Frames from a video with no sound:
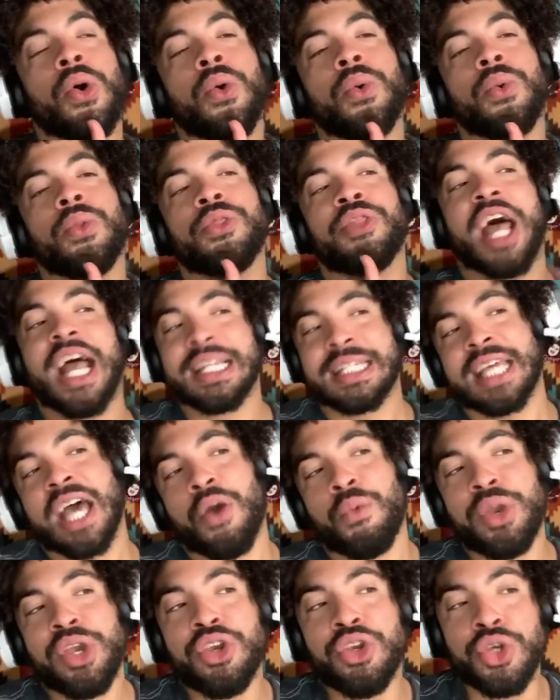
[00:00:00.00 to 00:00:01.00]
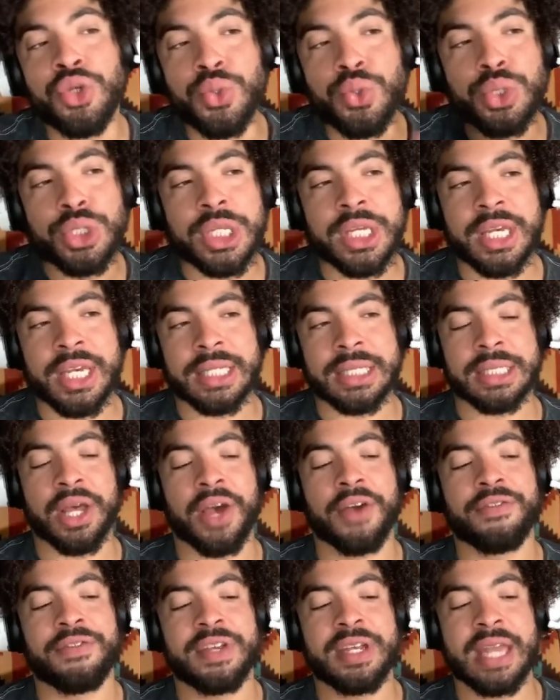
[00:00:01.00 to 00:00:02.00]
that's how we used to get
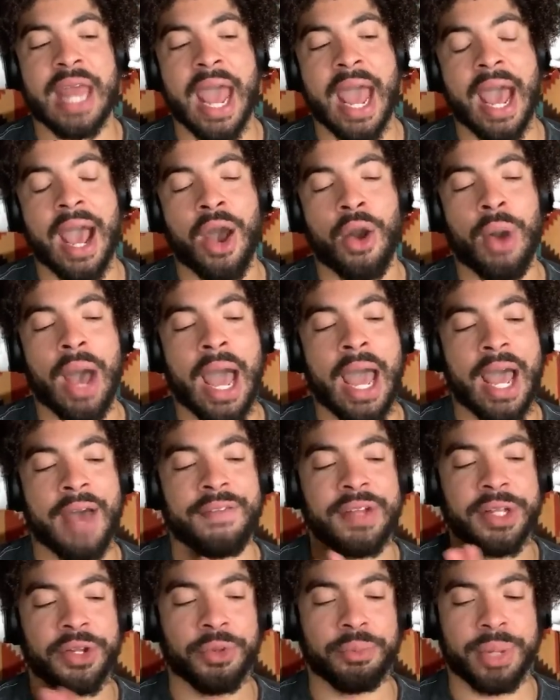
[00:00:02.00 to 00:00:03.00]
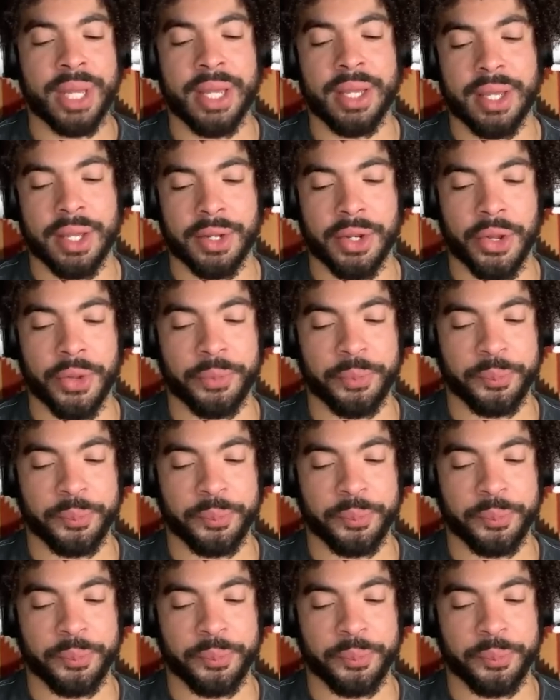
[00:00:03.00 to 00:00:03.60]
stuff. Now I have a little pink in it.